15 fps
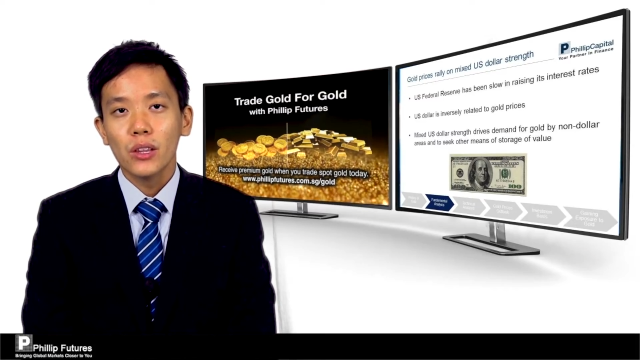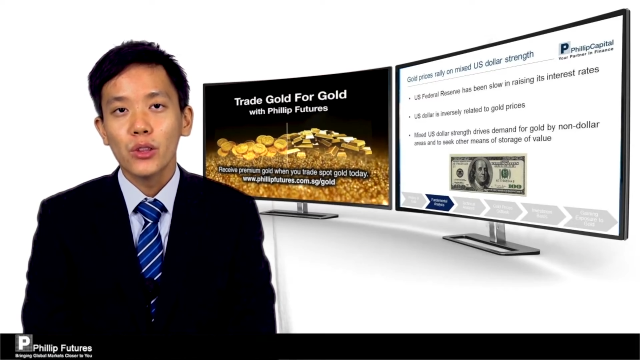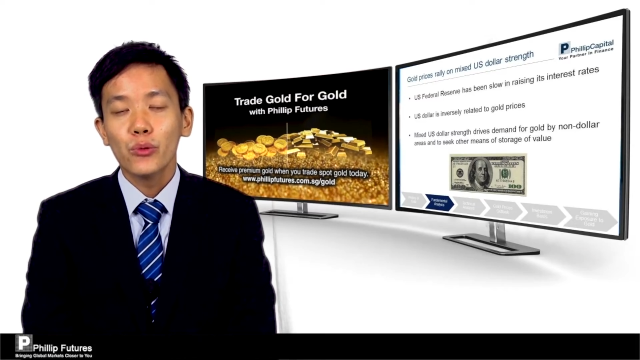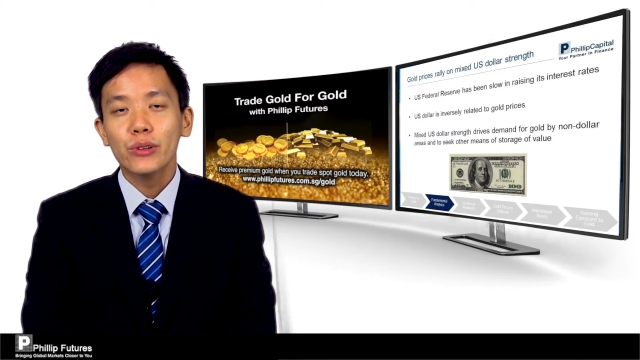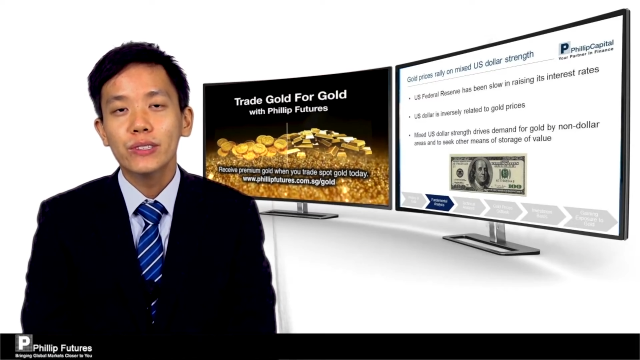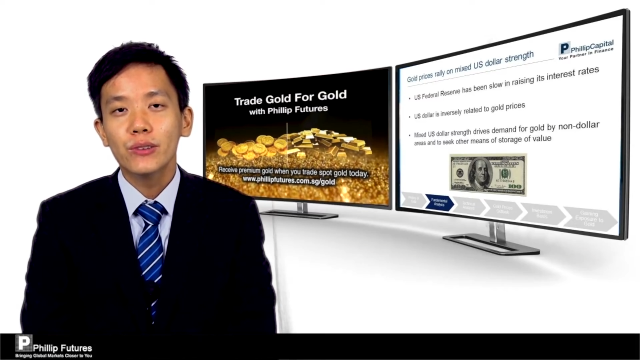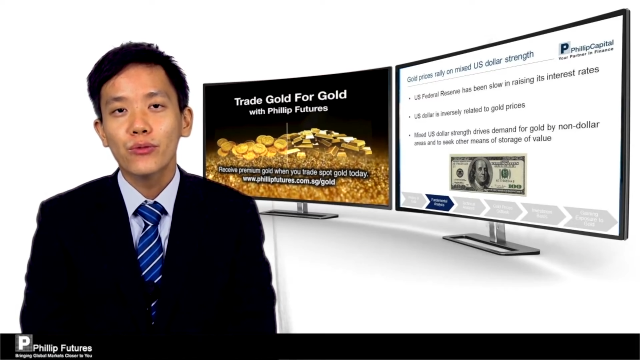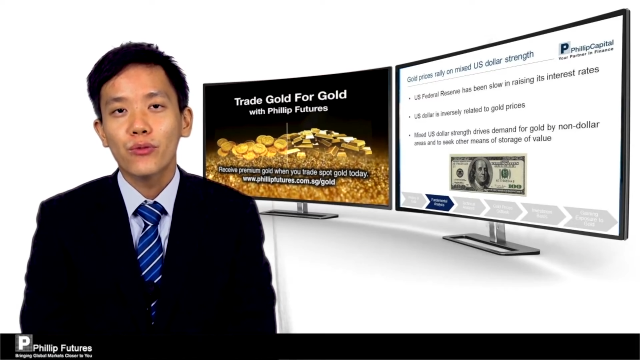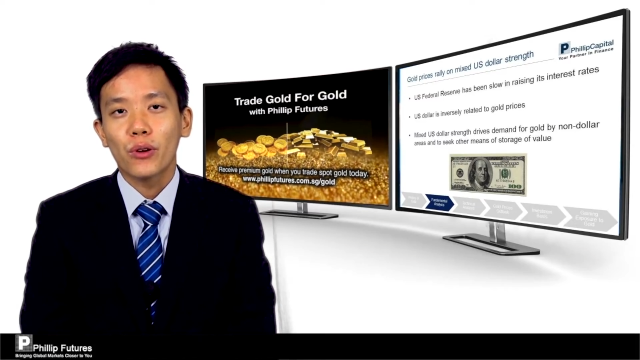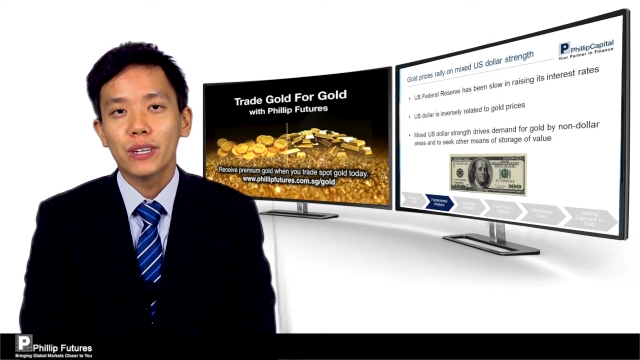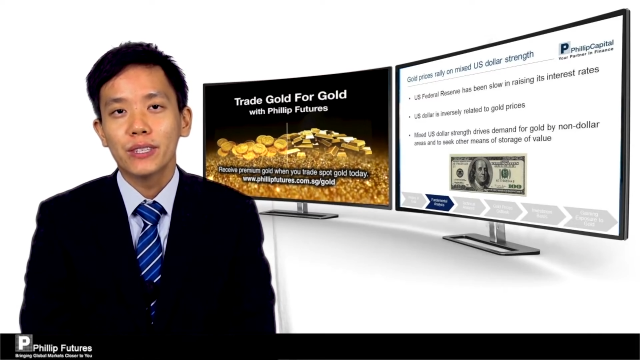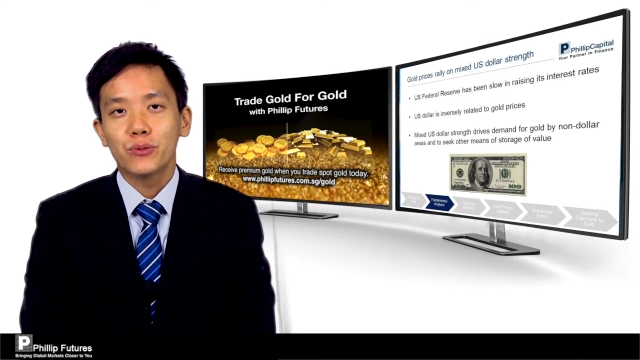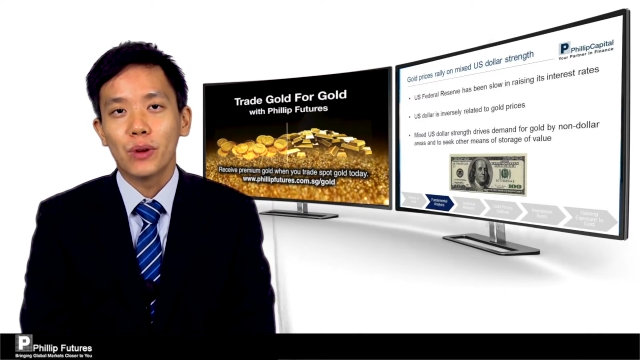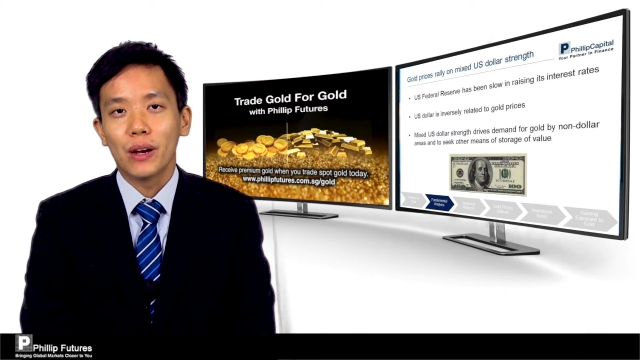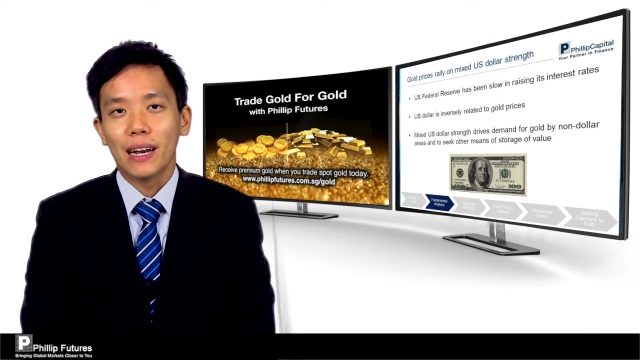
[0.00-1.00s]
The reason for
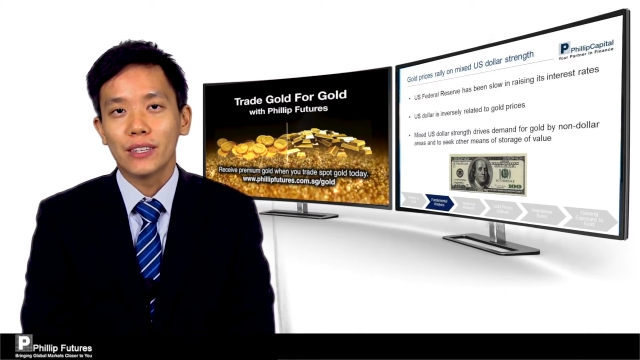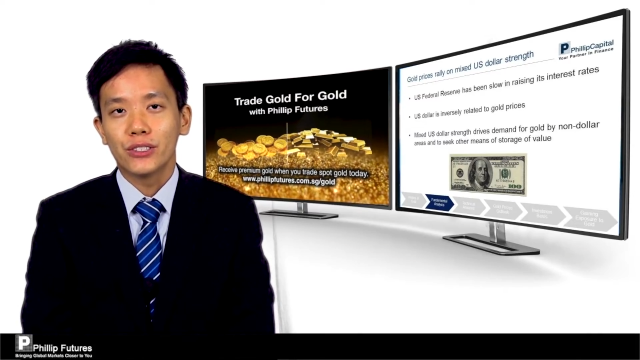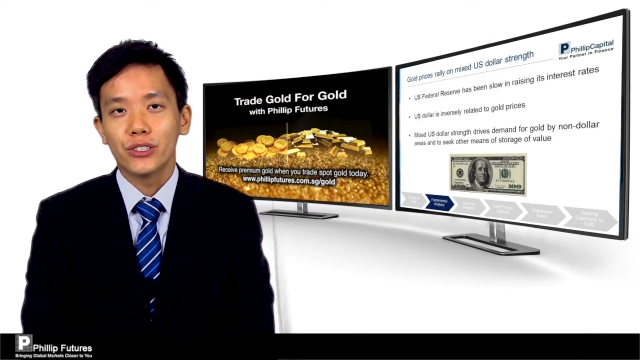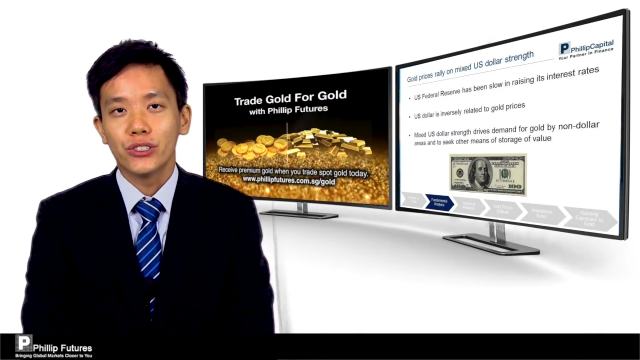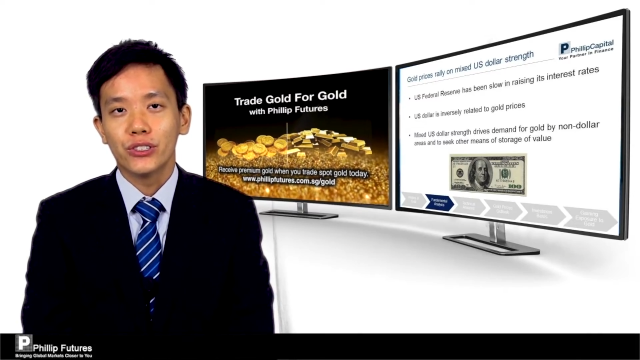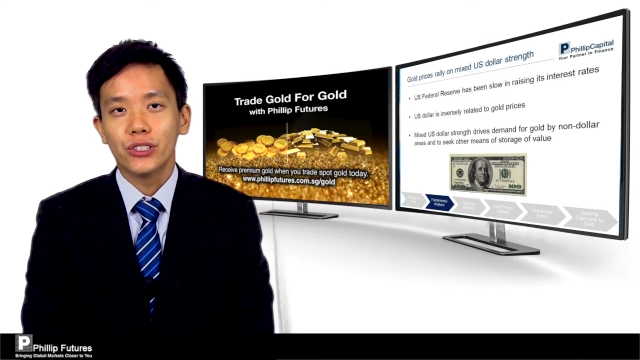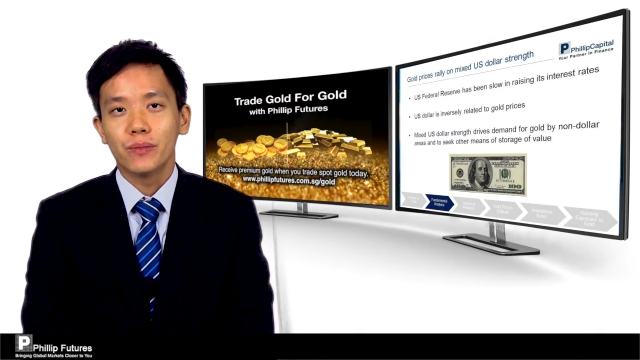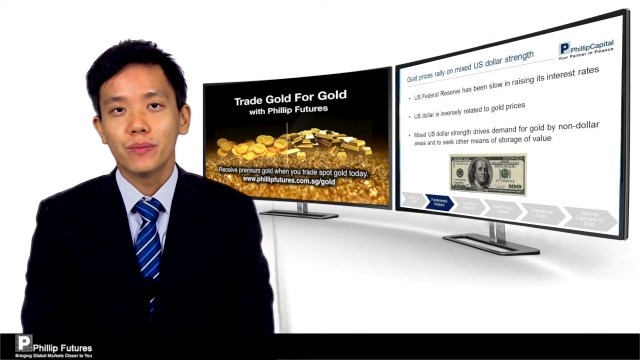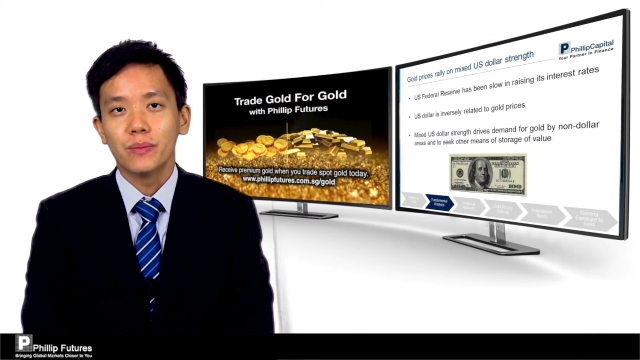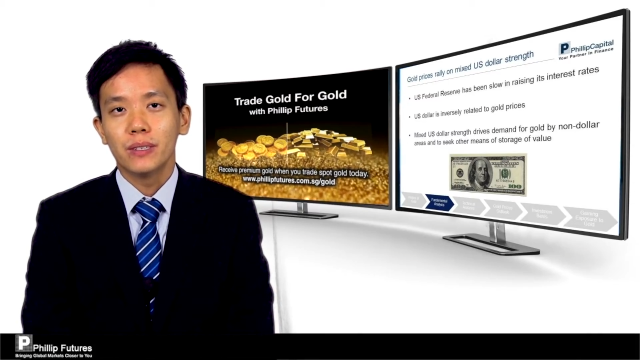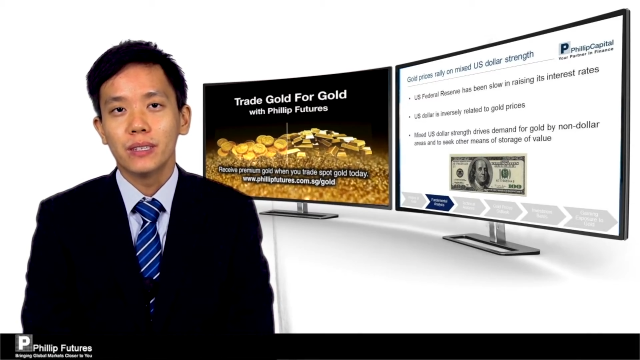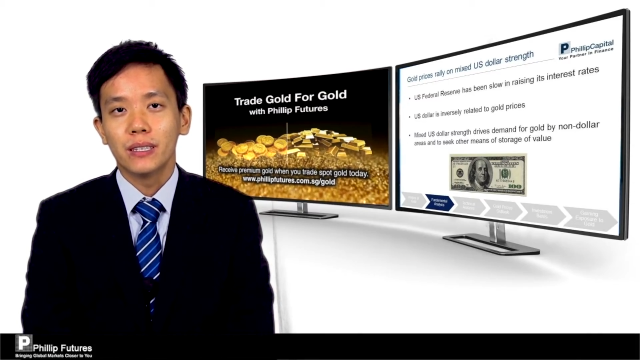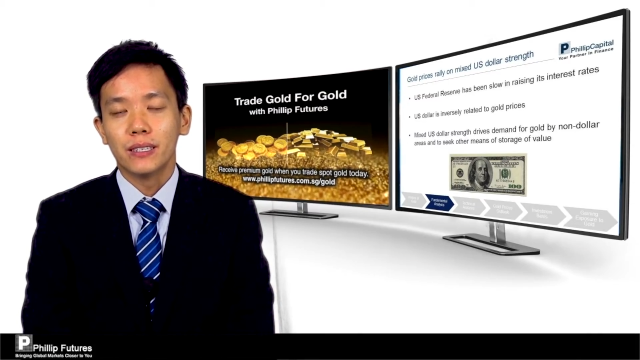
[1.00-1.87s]
this relationship